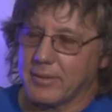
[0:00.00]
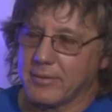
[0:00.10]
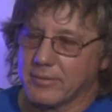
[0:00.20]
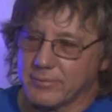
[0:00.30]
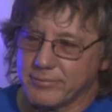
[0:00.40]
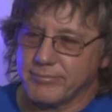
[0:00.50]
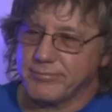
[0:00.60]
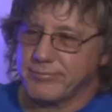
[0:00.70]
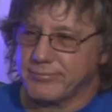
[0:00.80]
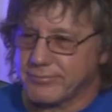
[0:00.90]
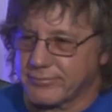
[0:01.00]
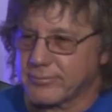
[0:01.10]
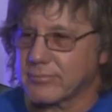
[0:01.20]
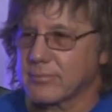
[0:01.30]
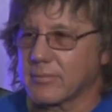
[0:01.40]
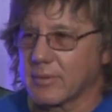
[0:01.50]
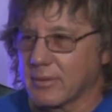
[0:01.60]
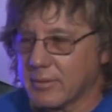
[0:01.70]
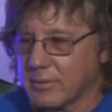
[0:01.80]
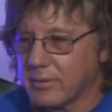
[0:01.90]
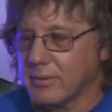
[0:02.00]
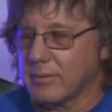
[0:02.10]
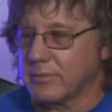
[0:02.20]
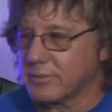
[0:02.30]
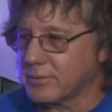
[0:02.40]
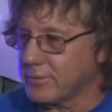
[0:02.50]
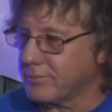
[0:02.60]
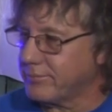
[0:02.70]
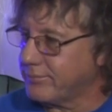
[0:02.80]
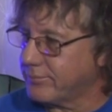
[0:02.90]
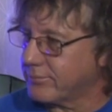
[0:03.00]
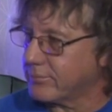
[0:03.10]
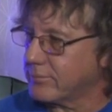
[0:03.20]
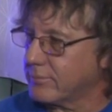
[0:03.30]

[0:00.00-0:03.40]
The person shown says nothing.